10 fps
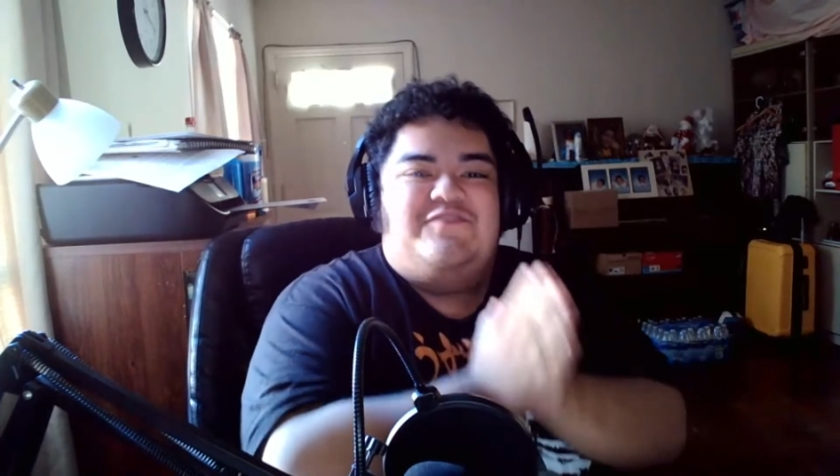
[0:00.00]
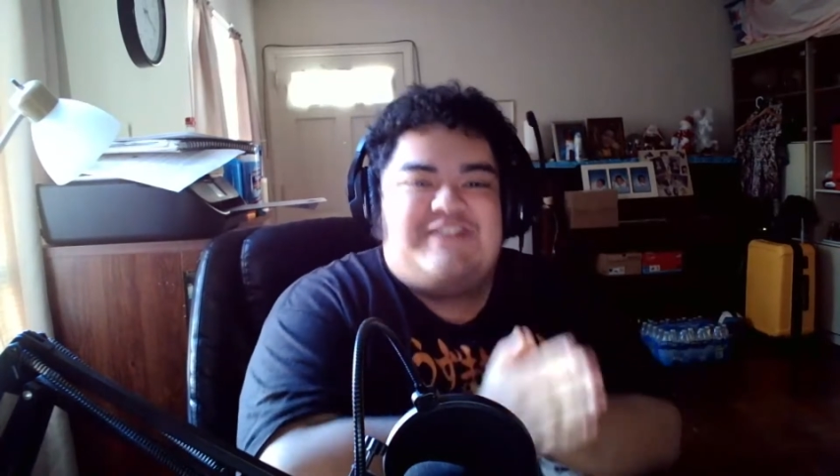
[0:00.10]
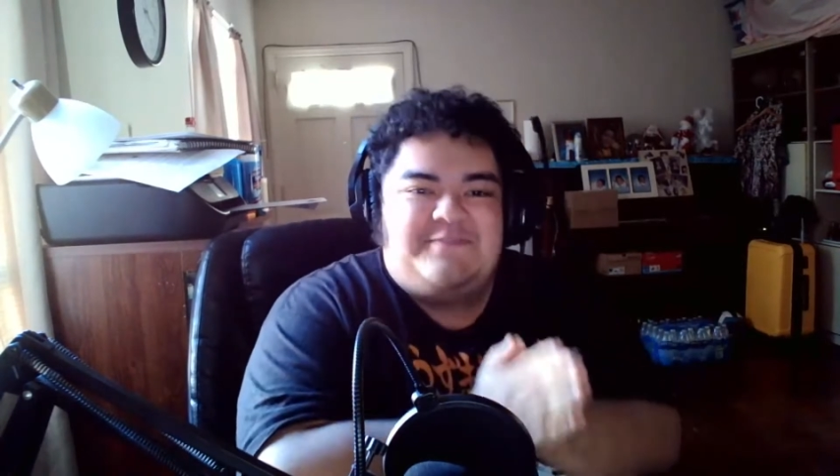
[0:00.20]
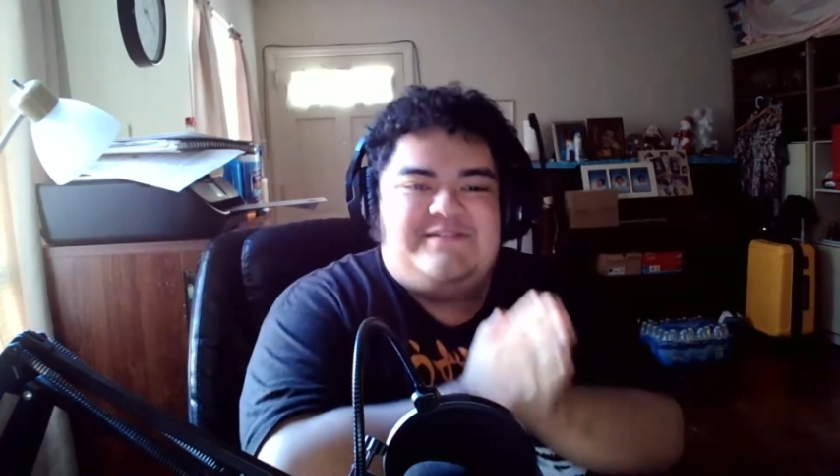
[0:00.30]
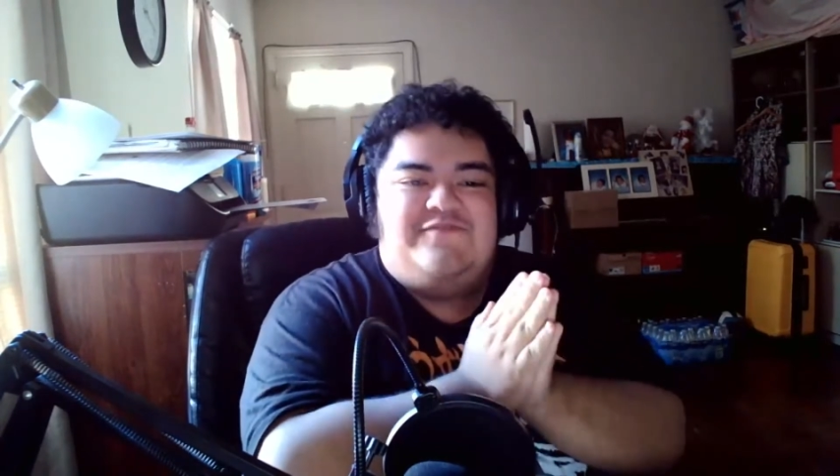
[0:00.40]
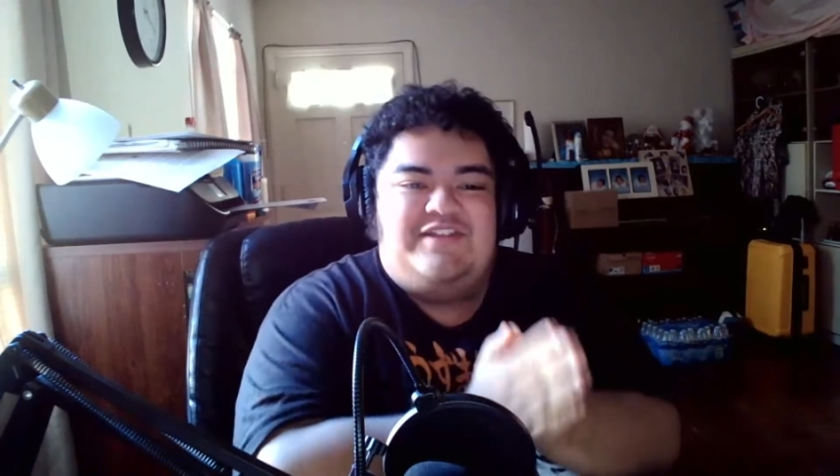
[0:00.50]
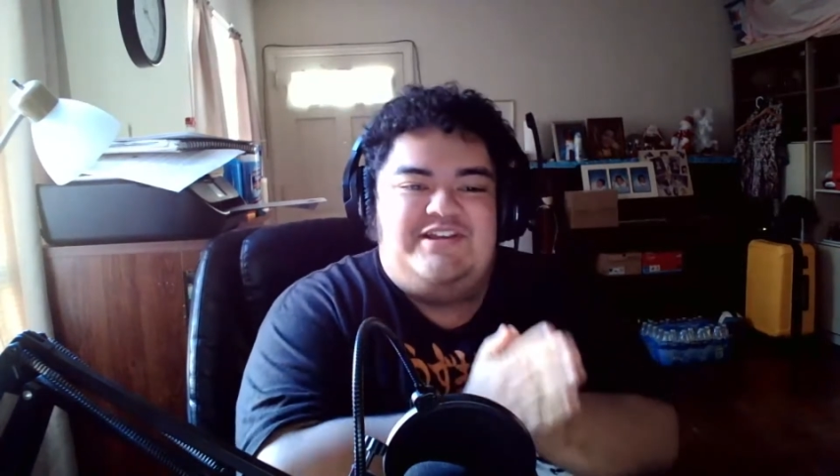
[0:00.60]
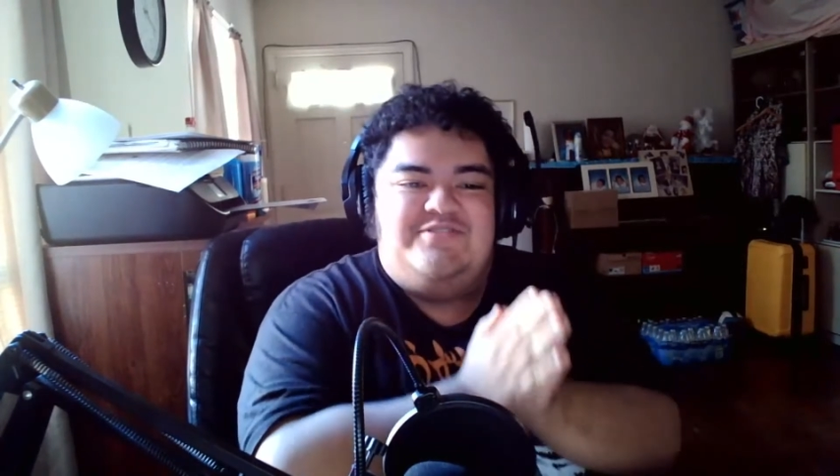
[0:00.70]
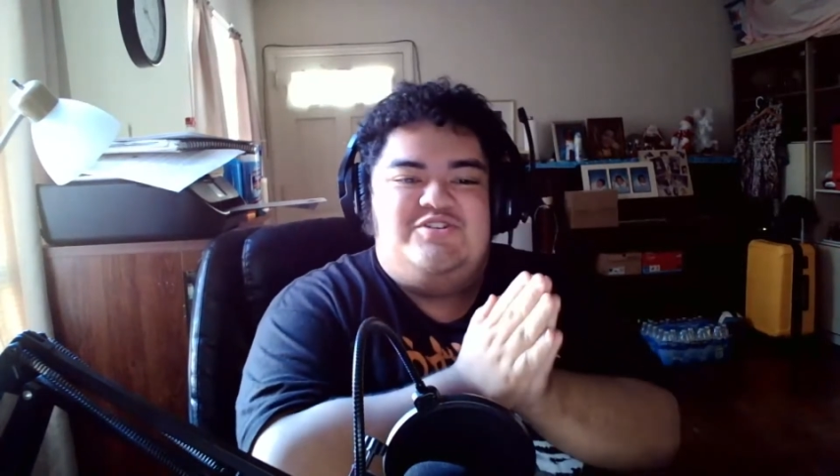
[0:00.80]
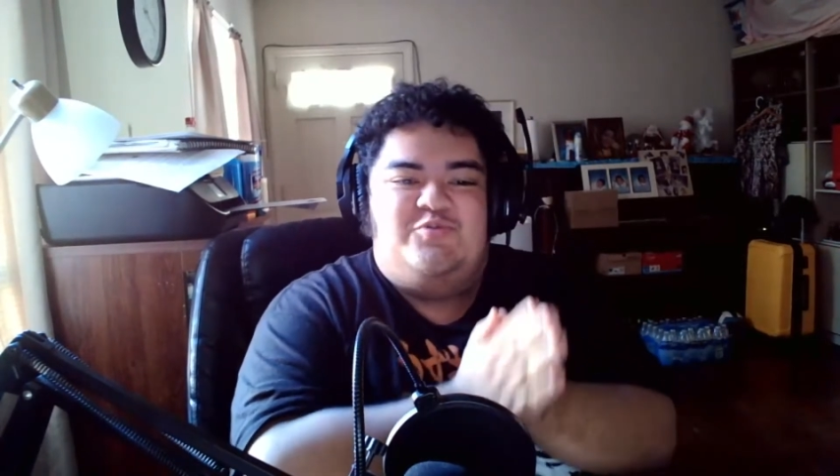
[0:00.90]
types of
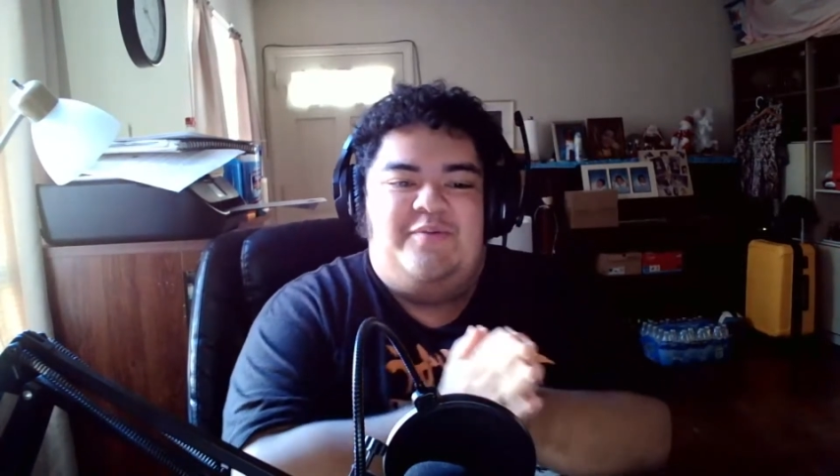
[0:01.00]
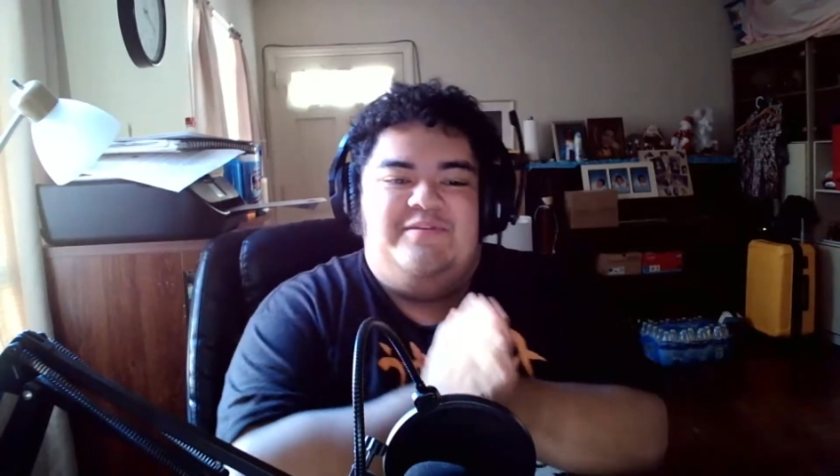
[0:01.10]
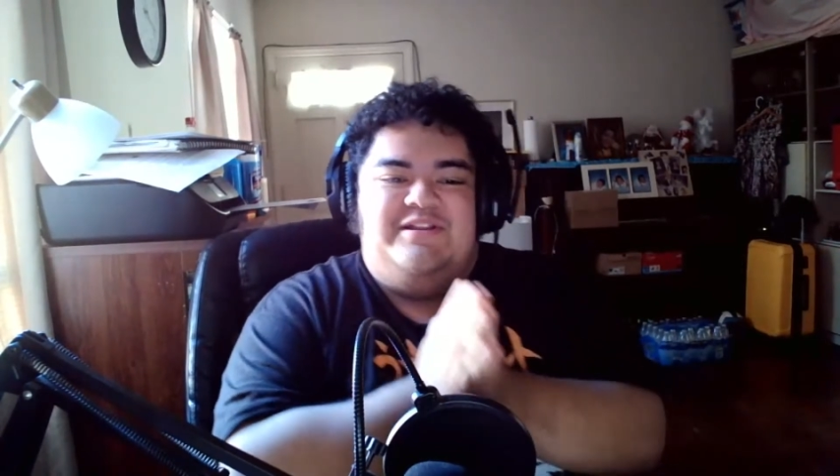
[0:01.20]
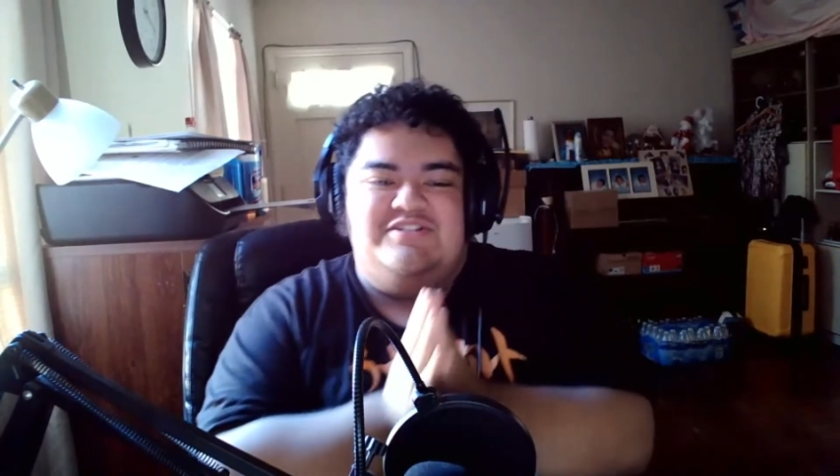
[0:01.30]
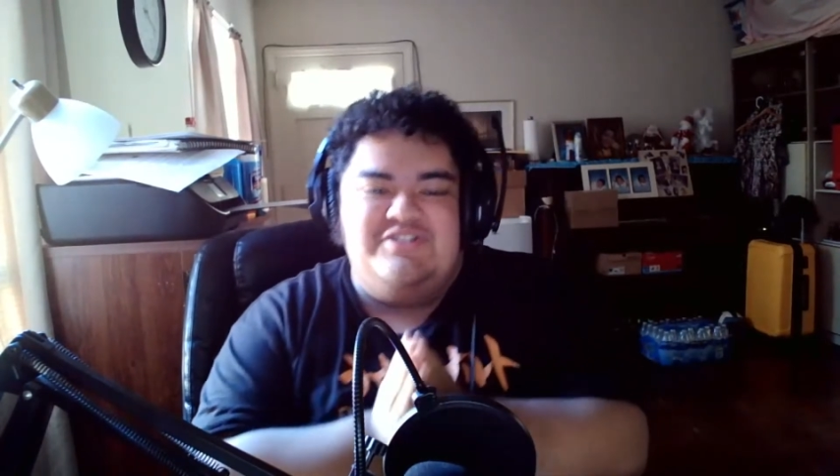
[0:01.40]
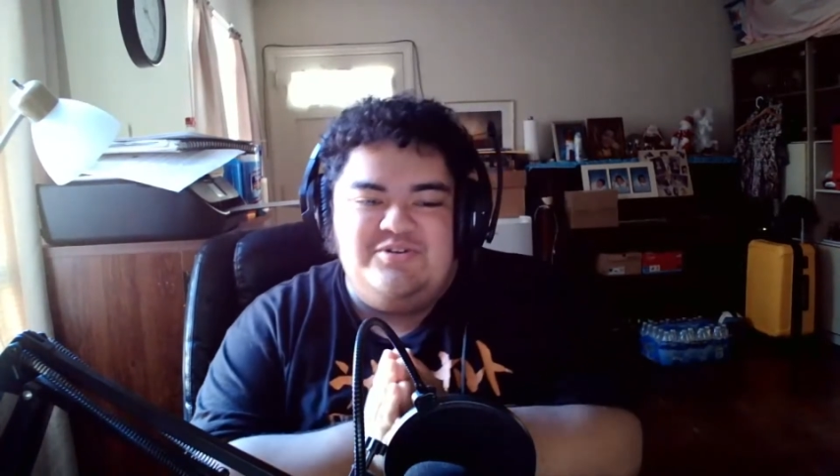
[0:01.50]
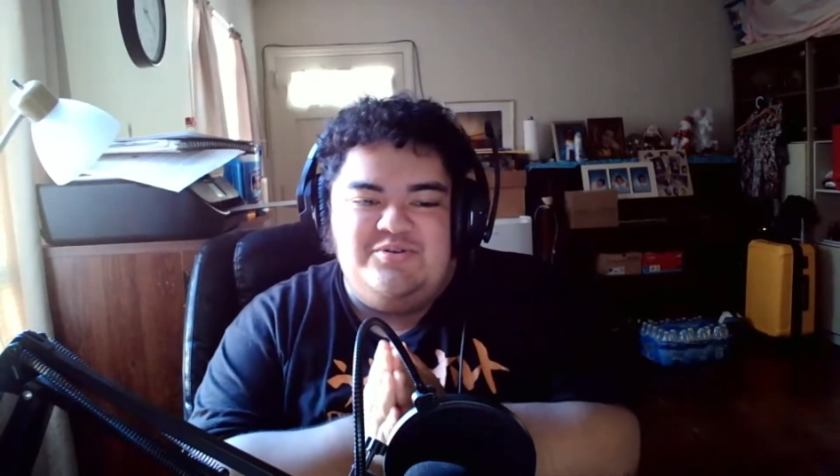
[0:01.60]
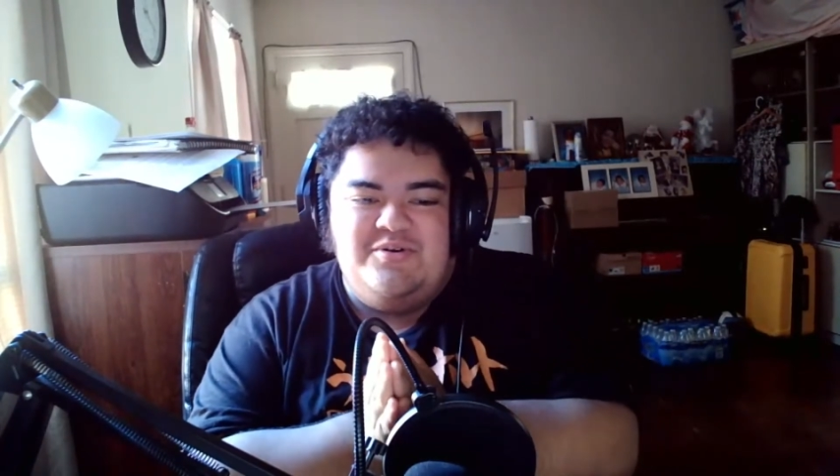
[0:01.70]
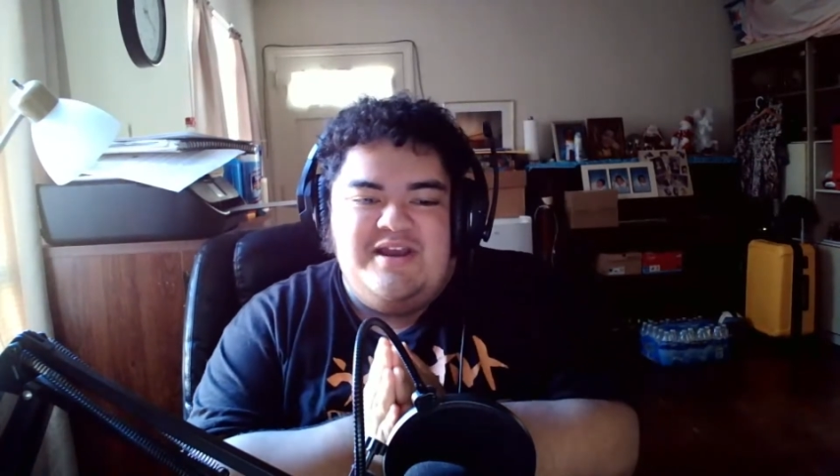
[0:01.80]
videos you want me to do.